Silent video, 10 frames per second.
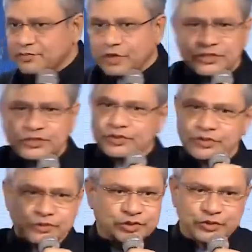watch it on
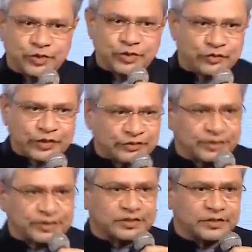YouTube or
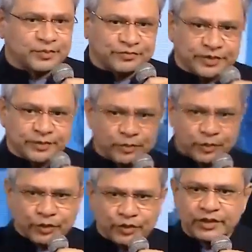whatever is your preferred
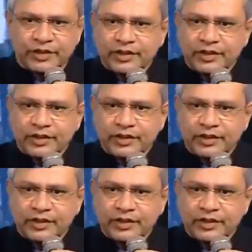mode.